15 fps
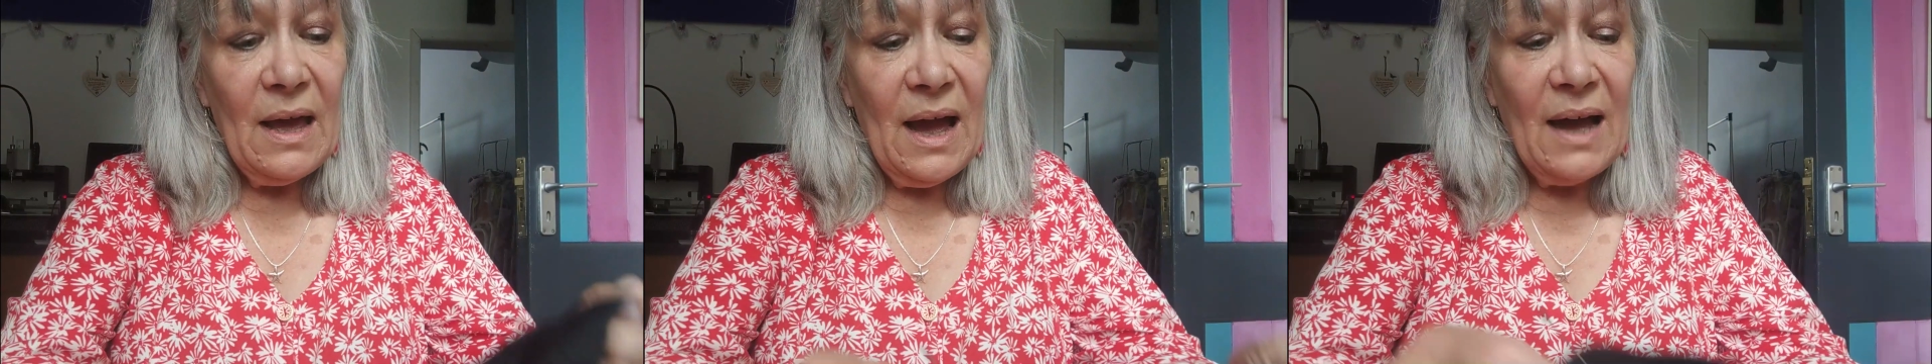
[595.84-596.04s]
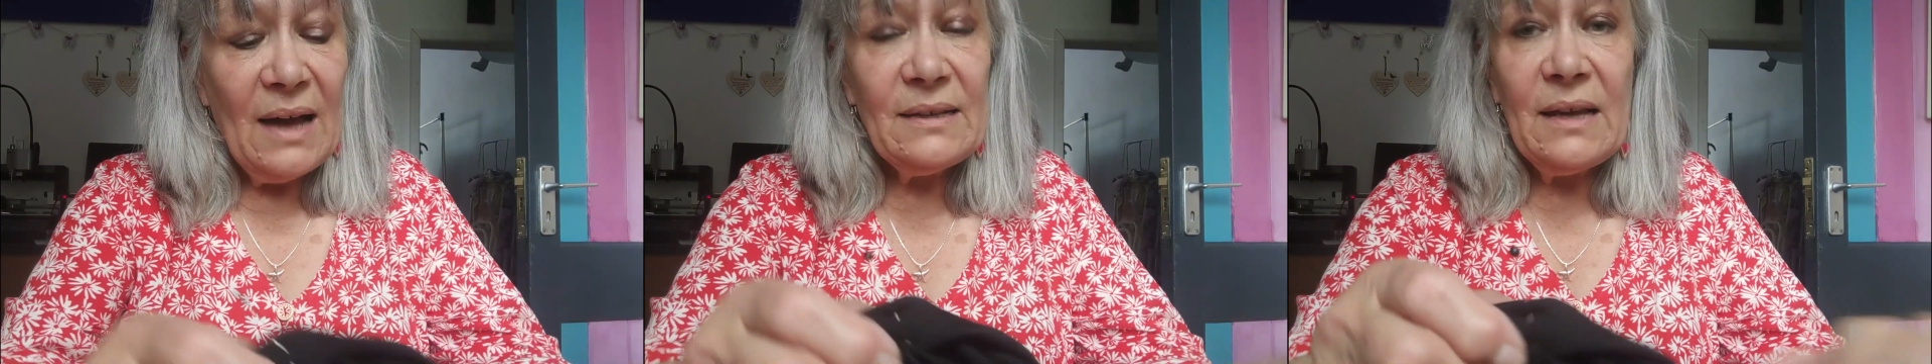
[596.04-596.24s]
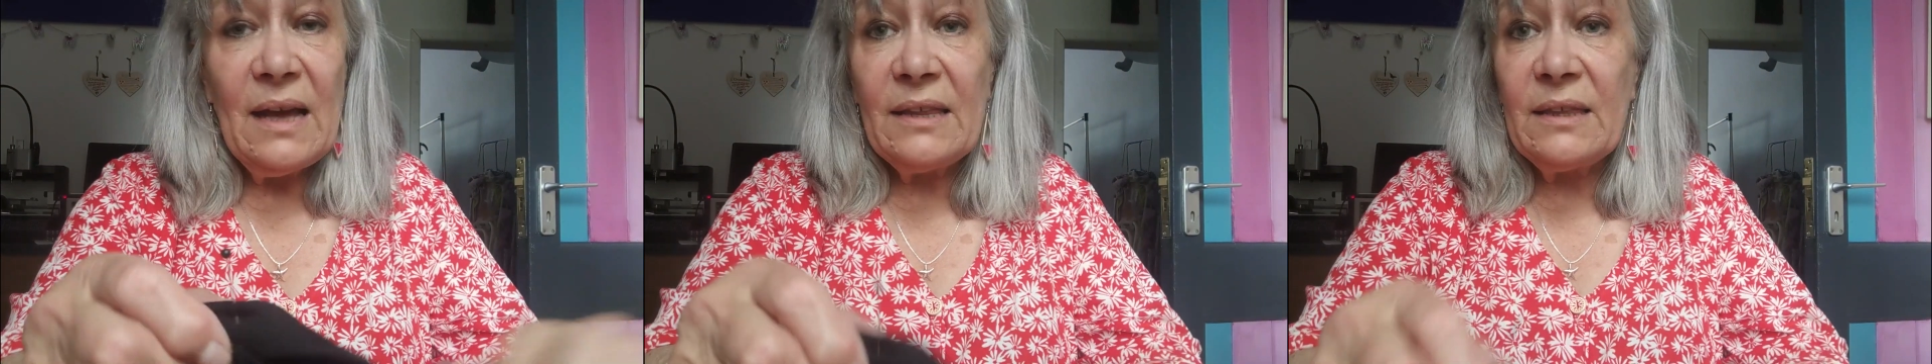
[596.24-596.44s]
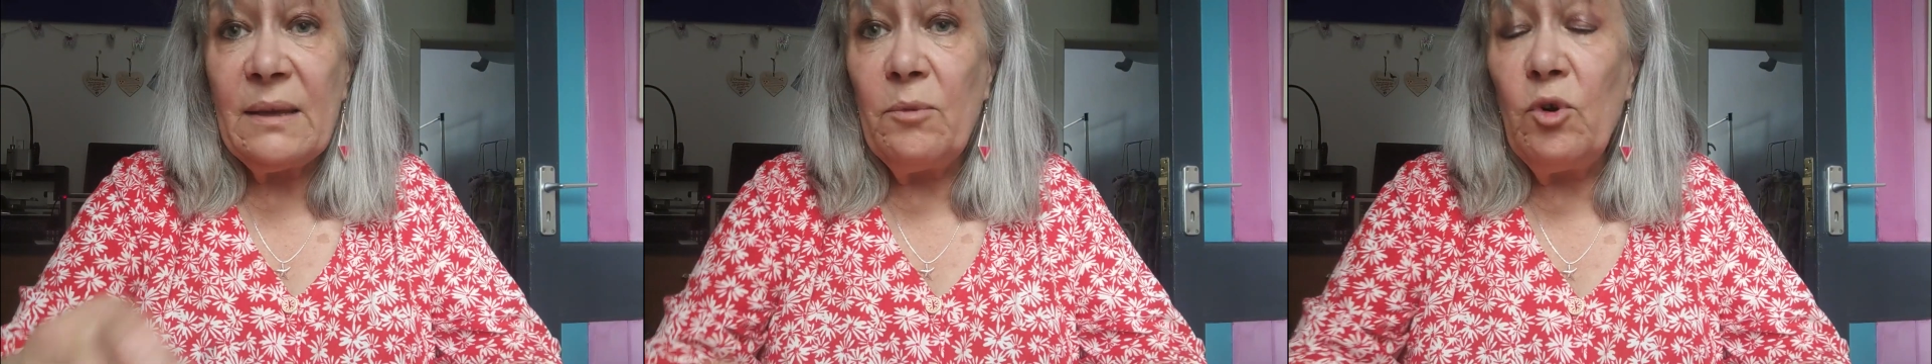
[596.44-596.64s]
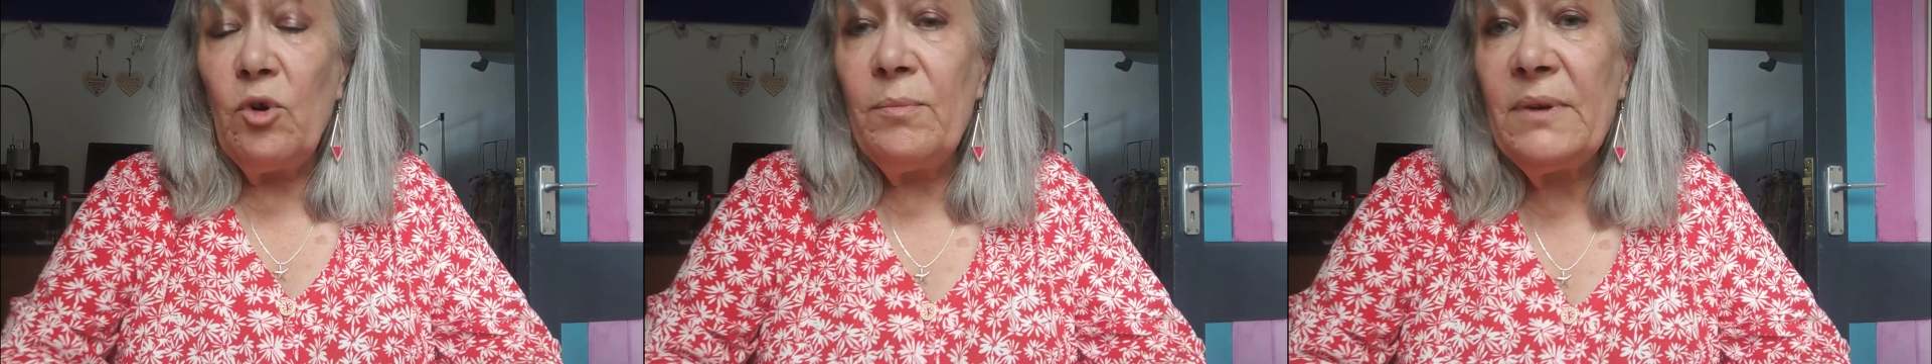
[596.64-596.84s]
At the
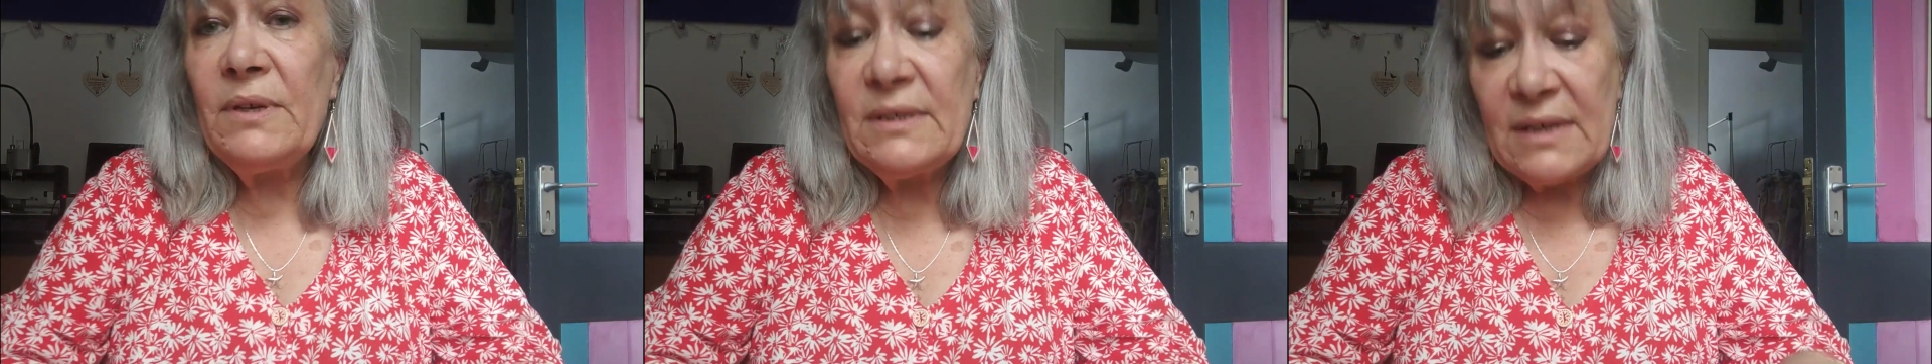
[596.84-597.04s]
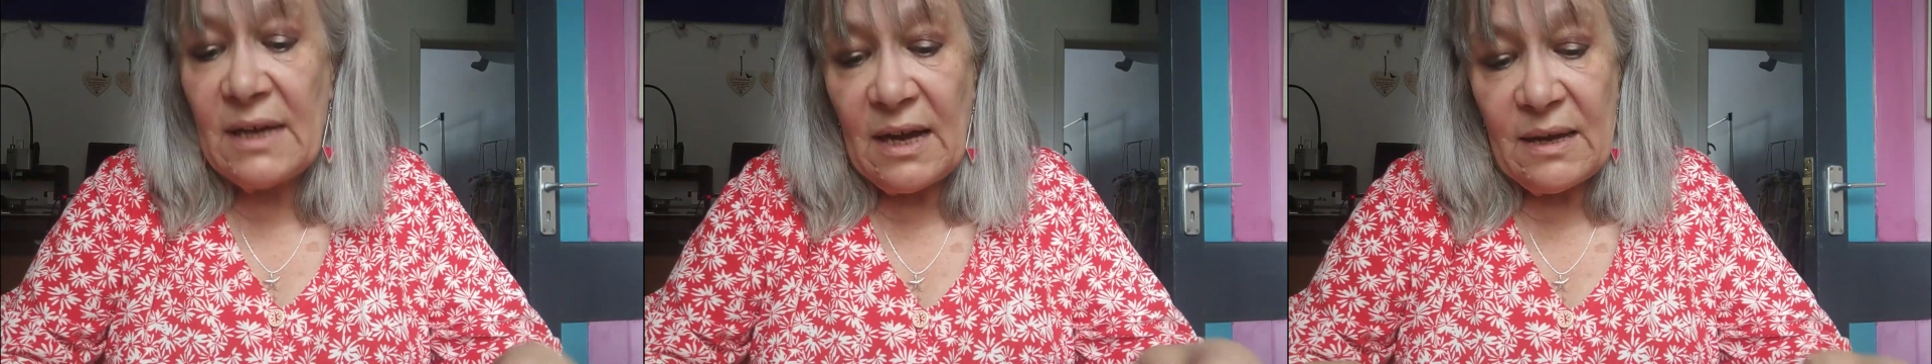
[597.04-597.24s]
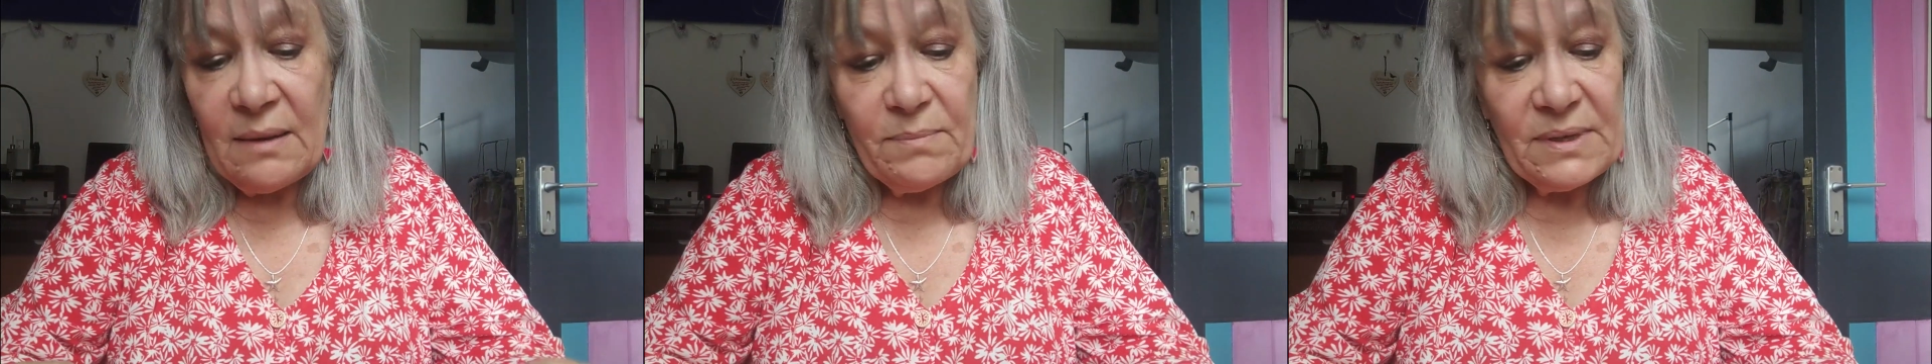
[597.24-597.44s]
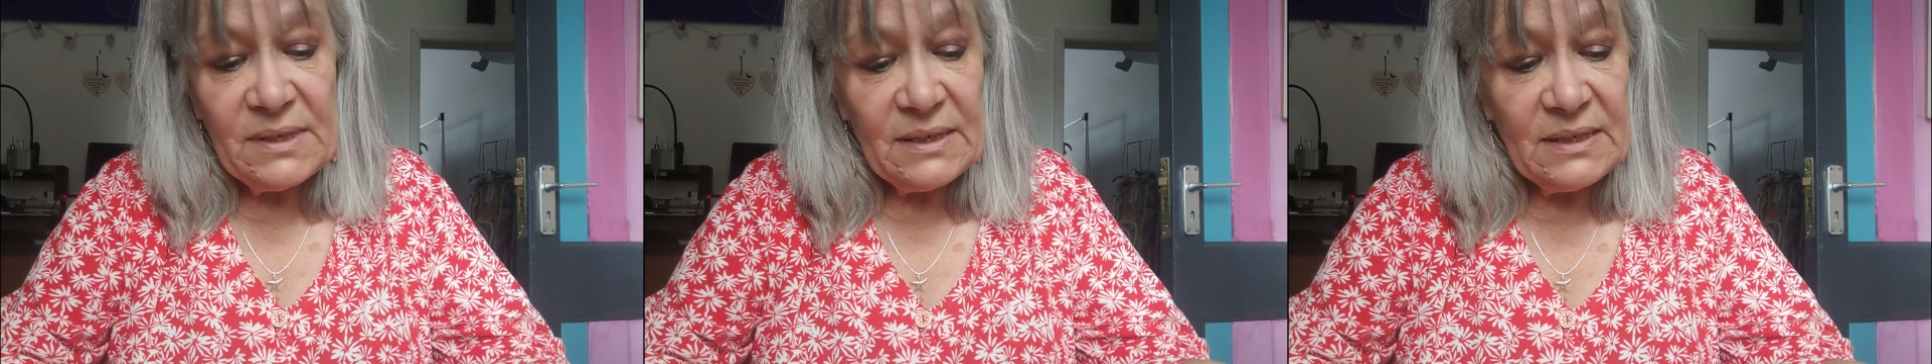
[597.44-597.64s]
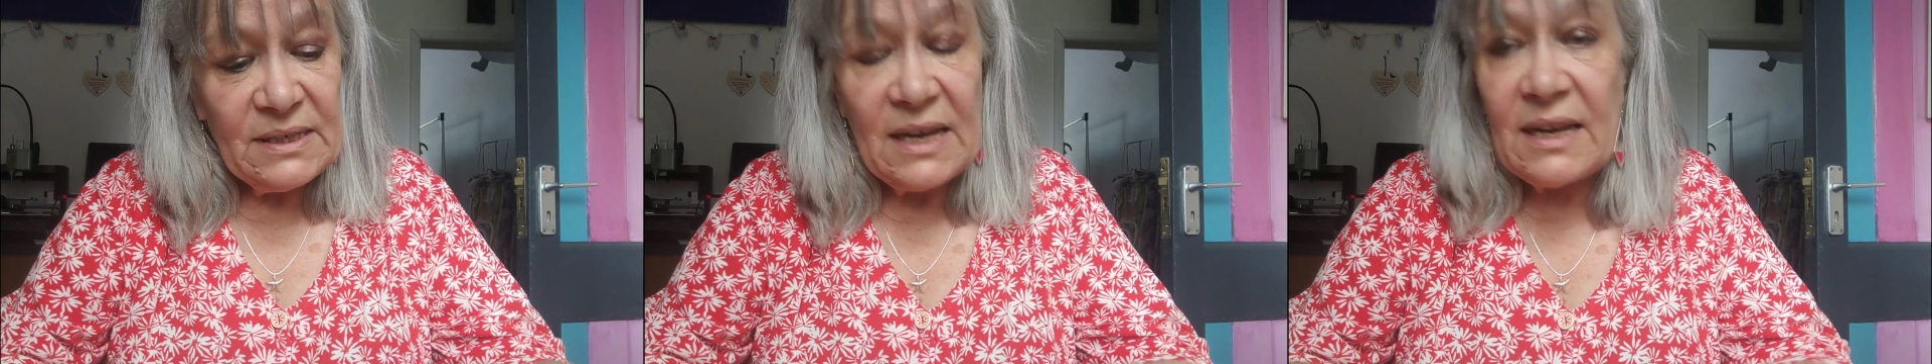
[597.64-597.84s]
moment, I am
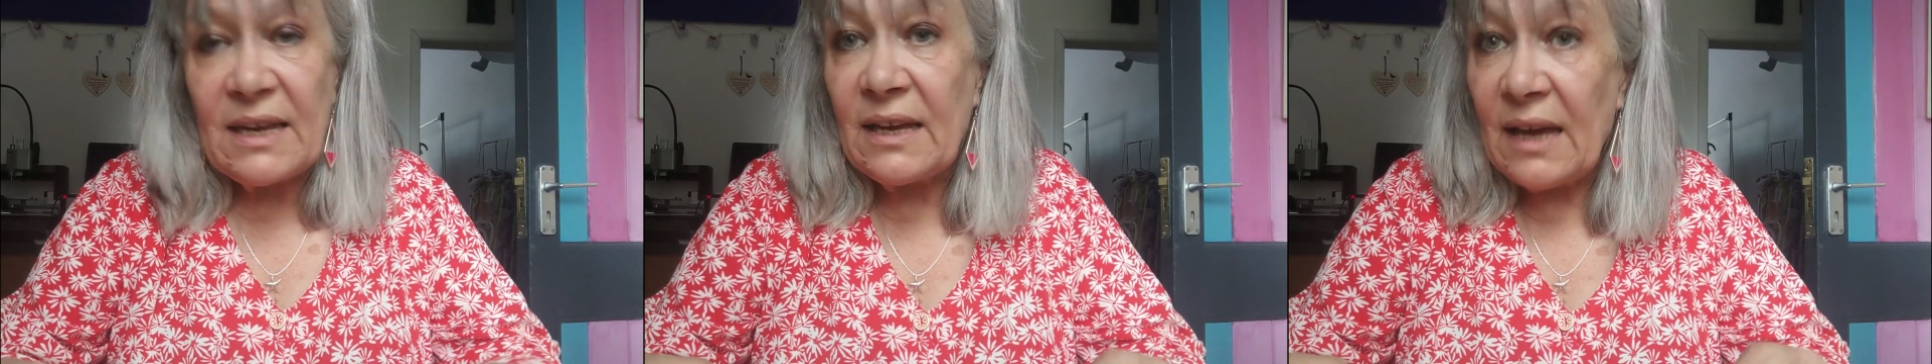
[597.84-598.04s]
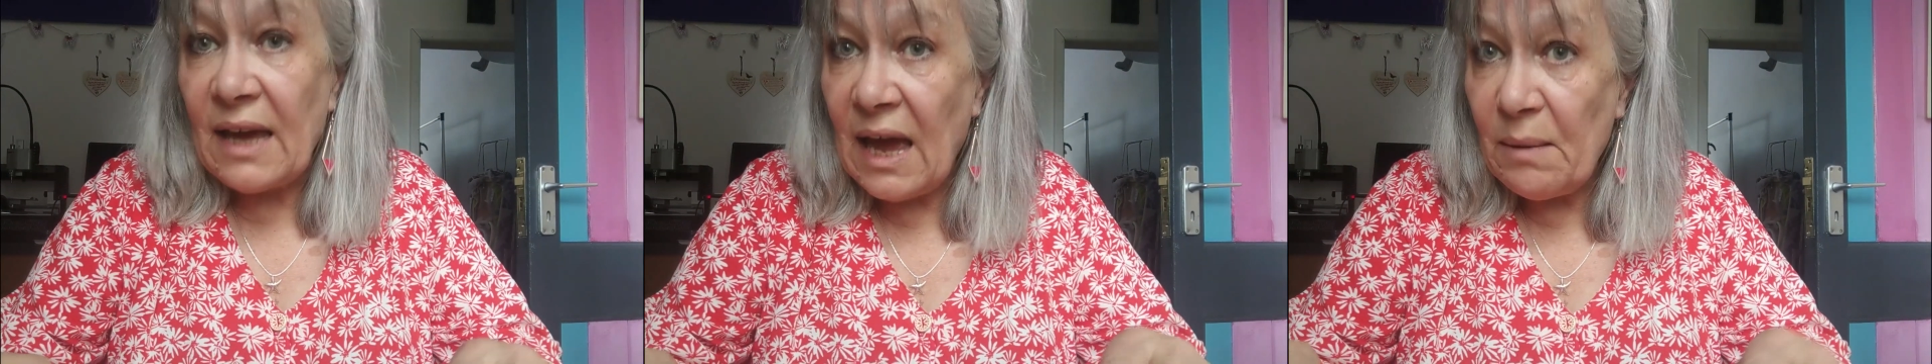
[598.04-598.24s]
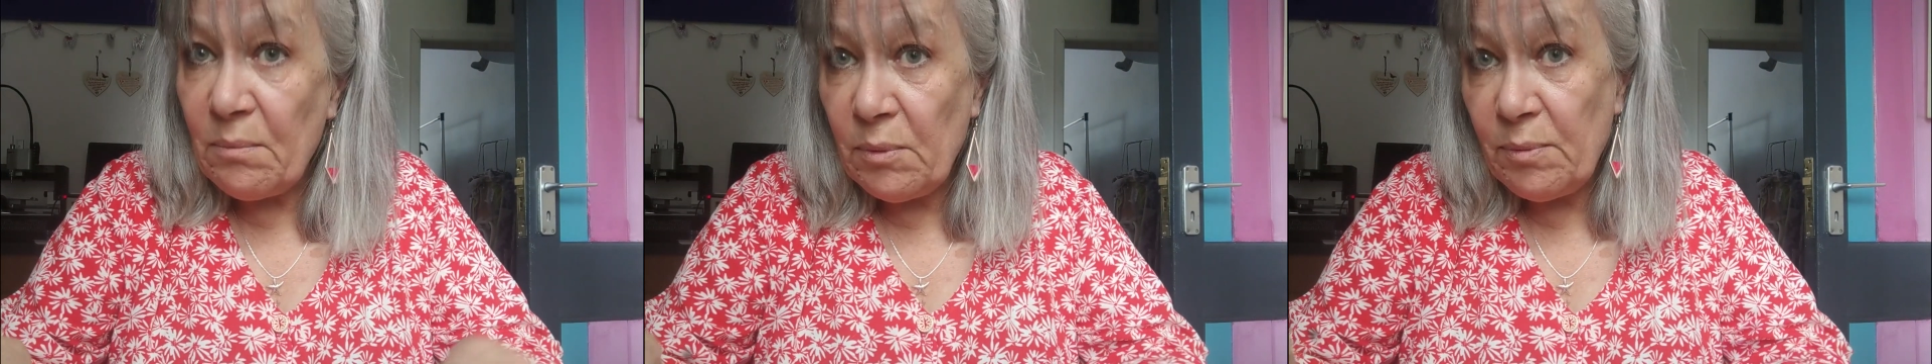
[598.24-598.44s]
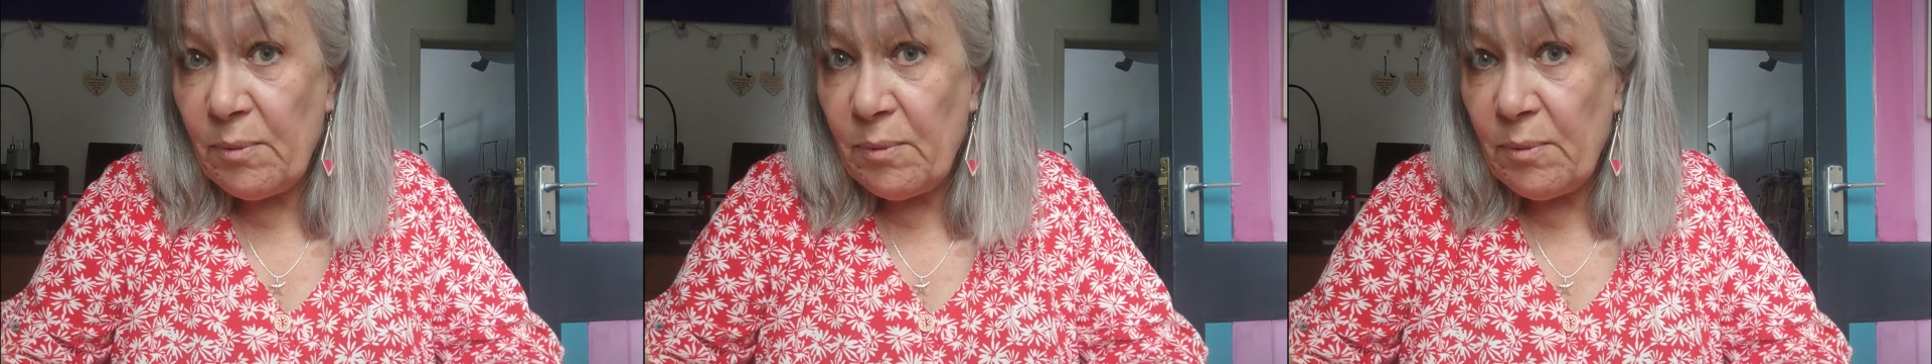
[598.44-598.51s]
busy taking a hem